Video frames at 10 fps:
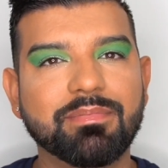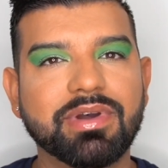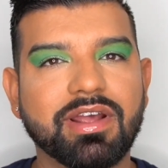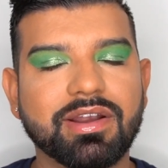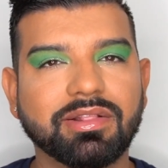
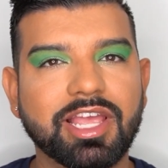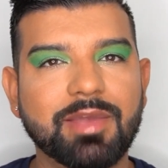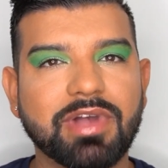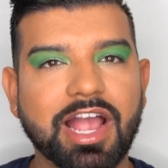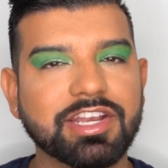put on a
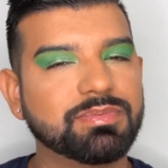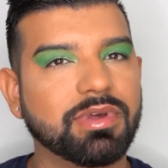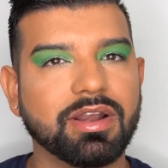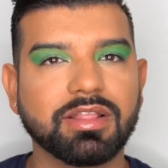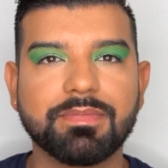lip. I just
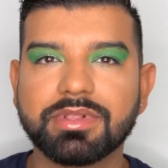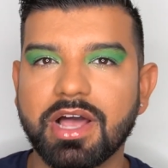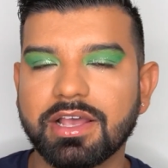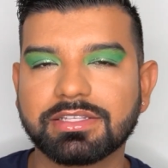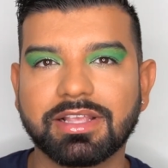put on a lip
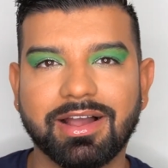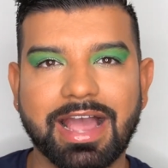gloss.